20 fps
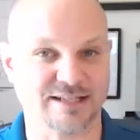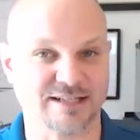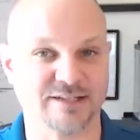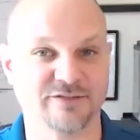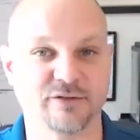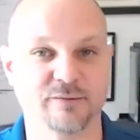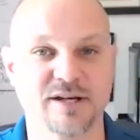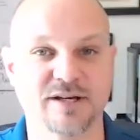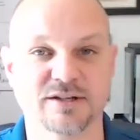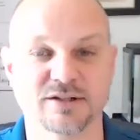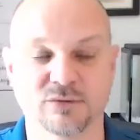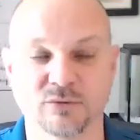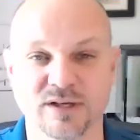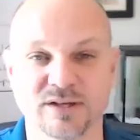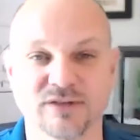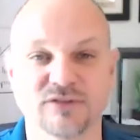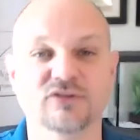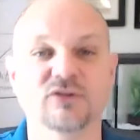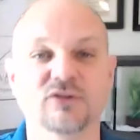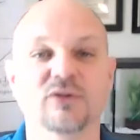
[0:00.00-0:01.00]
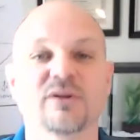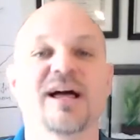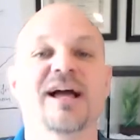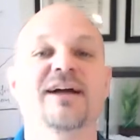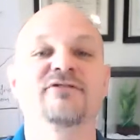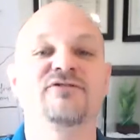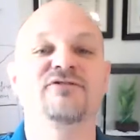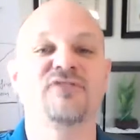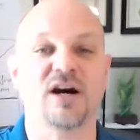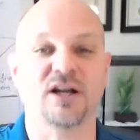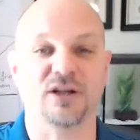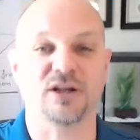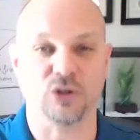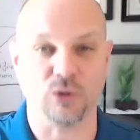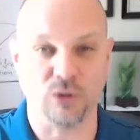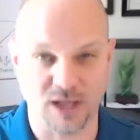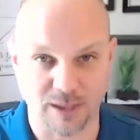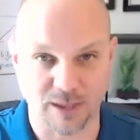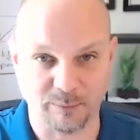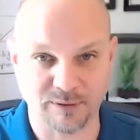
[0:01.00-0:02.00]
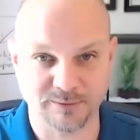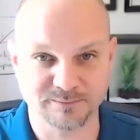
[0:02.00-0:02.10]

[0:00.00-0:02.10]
information with so I can follow up?